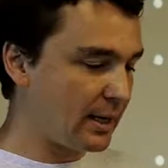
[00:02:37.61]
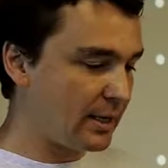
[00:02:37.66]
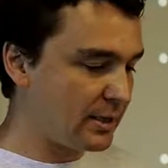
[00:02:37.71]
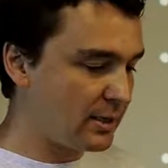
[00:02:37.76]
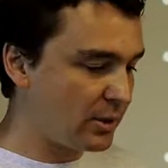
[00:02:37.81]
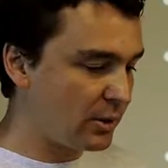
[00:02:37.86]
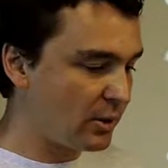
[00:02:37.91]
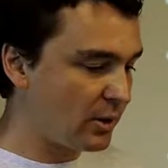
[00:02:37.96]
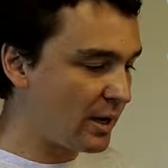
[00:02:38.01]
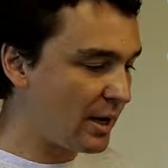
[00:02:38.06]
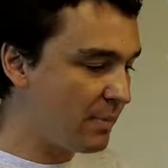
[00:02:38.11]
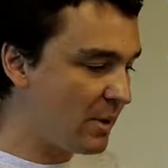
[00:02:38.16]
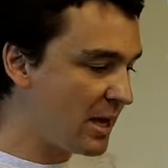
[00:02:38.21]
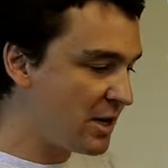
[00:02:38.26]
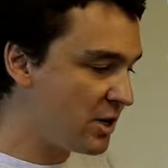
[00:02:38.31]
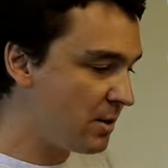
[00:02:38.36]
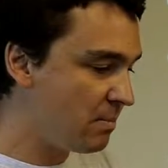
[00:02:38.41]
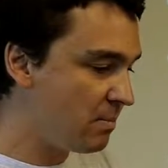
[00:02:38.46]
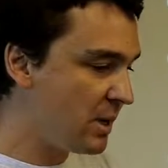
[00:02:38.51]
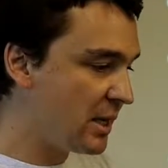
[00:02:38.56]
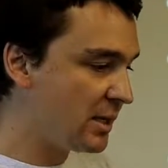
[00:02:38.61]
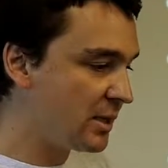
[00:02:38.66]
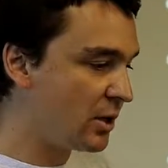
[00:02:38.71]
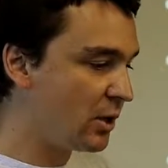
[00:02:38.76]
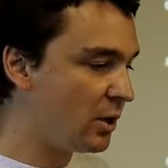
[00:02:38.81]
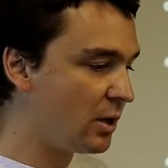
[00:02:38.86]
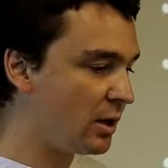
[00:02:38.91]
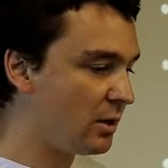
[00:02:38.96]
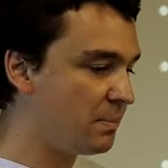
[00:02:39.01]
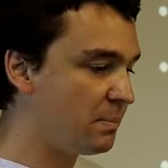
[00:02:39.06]
So Apache
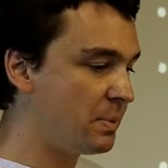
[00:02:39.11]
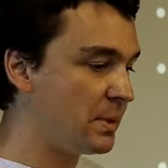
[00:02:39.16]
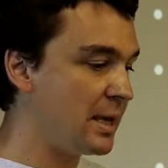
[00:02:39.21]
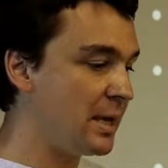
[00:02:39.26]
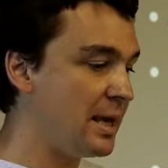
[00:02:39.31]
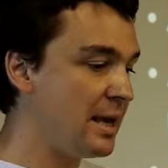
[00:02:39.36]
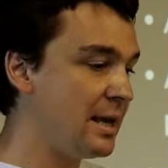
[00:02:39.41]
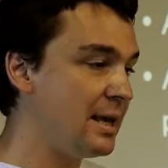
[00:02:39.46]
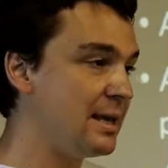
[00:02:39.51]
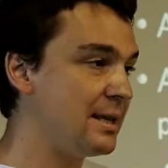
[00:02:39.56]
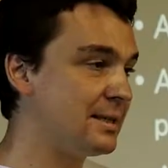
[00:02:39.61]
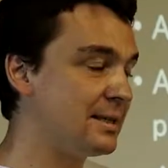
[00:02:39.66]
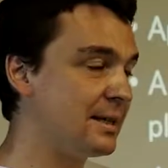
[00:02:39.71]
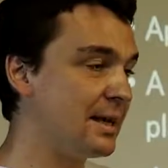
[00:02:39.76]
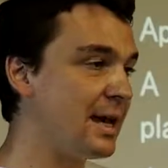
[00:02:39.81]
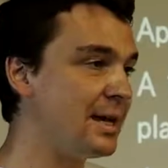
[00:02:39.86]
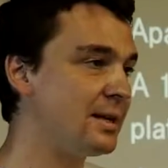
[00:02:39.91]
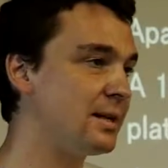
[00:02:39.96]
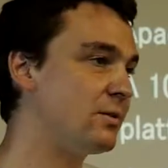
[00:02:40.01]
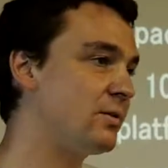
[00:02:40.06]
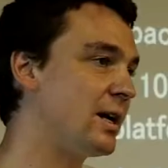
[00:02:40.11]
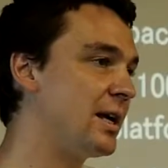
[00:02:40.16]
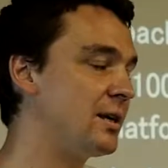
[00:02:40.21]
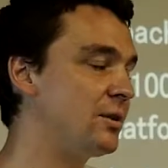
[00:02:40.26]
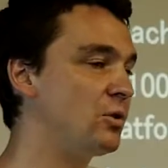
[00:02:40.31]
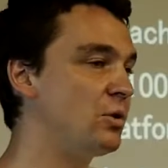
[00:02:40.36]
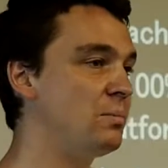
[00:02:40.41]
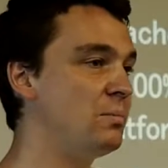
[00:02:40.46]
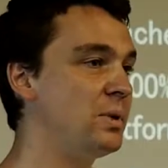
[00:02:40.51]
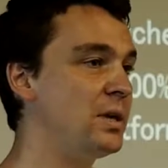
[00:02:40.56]
Bigtop is kind of trying
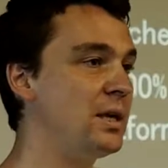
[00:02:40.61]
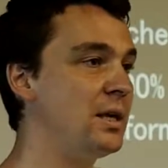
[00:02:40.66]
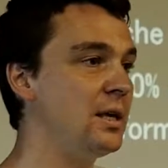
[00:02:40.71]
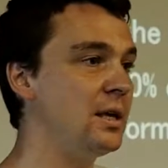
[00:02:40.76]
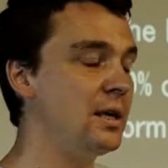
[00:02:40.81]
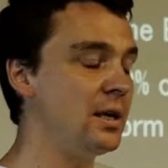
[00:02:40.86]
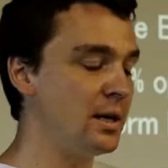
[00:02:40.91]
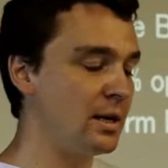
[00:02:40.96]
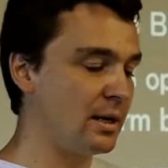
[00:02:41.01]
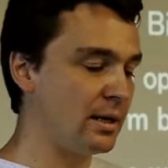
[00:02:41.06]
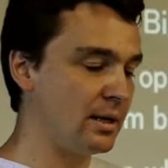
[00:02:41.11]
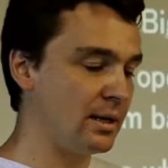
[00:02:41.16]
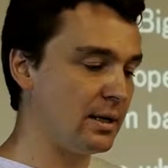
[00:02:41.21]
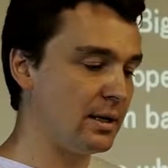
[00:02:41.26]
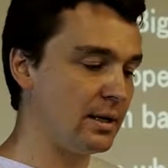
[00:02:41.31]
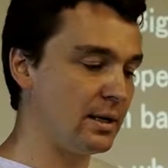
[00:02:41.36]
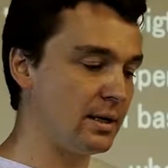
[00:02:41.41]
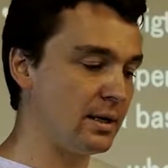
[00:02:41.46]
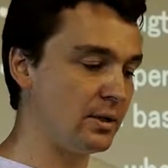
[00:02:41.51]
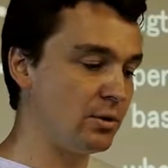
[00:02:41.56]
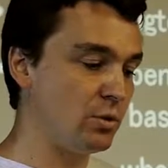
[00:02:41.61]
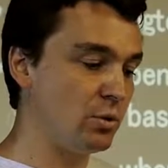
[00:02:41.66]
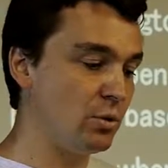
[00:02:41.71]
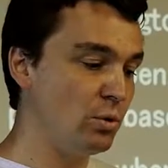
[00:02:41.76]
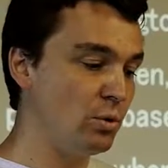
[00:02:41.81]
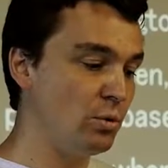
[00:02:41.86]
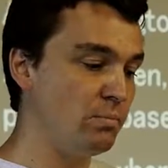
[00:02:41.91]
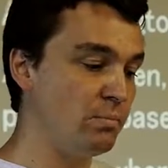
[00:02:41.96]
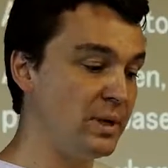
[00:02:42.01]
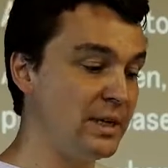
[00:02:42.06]
to be
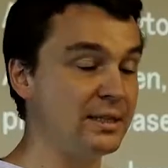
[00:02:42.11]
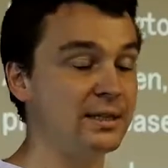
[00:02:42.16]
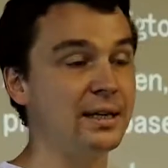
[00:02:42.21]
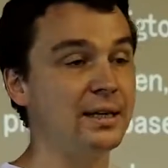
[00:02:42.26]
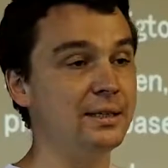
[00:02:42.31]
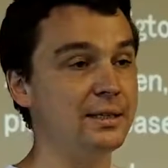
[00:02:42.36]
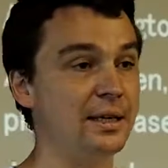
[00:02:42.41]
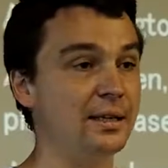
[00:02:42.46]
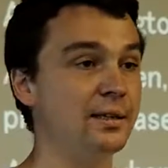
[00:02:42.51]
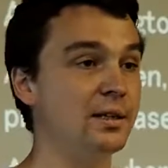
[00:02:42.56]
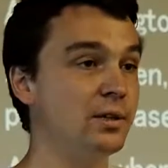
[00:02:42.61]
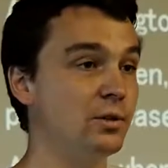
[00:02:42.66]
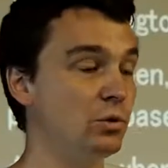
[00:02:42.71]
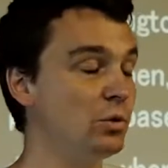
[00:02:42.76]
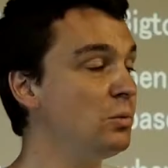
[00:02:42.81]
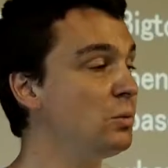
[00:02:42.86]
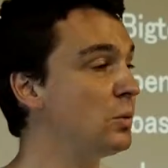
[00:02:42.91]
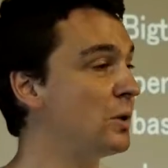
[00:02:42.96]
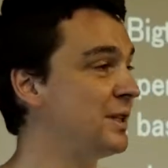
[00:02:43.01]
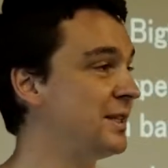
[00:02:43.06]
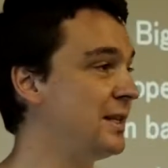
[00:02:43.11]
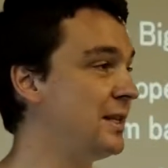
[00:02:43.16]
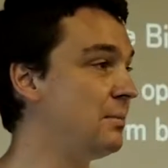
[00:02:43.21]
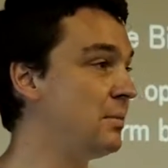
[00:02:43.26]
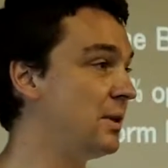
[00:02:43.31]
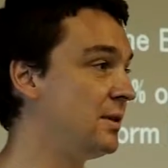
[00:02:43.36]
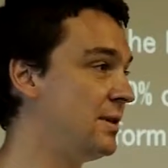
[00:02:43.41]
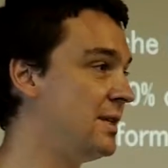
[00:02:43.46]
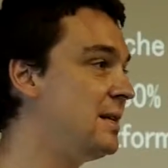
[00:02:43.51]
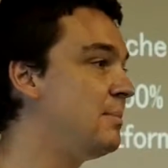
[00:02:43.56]
to big data and Hadoop what
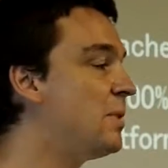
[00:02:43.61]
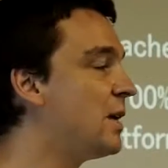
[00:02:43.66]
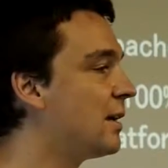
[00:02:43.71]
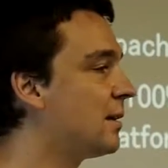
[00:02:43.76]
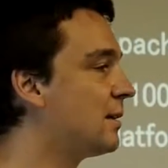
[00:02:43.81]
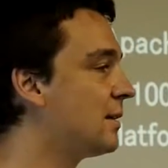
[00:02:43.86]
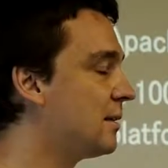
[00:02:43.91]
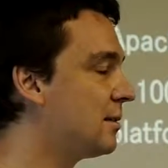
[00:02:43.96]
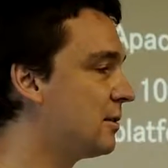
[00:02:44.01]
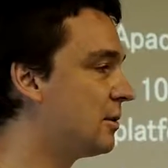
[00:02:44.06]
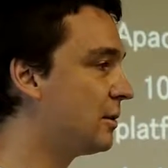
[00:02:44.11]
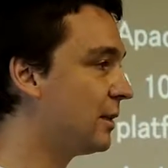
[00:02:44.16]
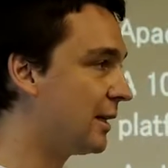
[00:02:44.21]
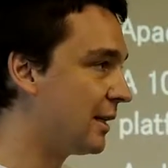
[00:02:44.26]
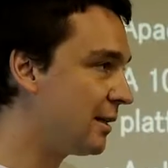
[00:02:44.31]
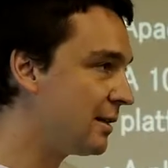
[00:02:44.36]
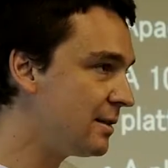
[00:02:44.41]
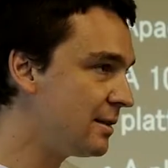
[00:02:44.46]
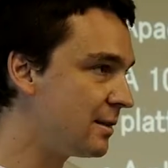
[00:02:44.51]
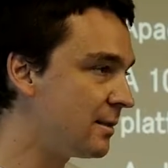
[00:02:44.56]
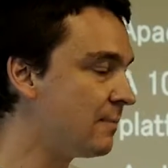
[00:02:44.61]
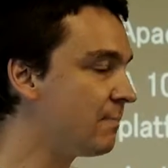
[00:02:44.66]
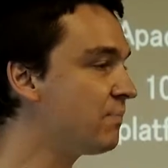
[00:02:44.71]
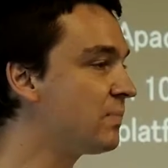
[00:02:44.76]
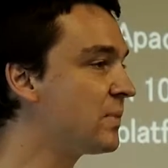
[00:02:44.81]
Debian is to Linux.